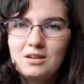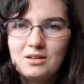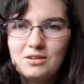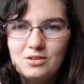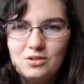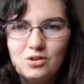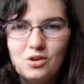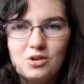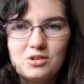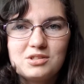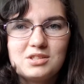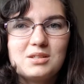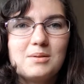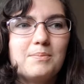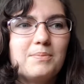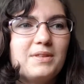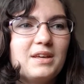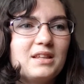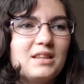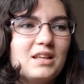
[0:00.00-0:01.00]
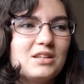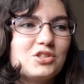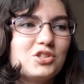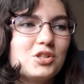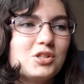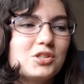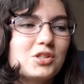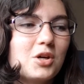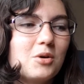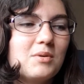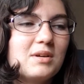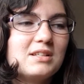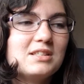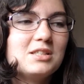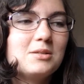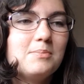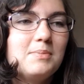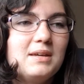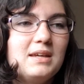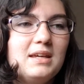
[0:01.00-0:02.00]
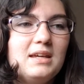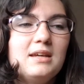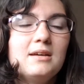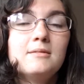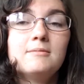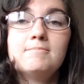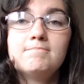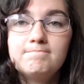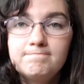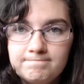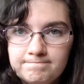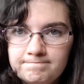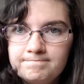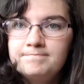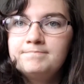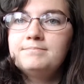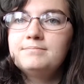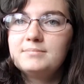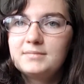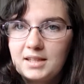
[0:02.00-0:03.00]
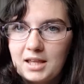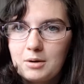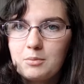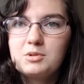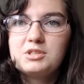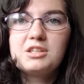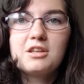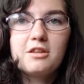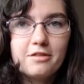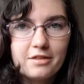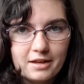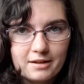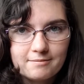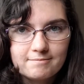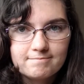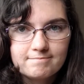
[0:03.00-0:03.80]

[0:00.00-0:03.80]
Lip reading: Not something that's just going to be, that was a thing.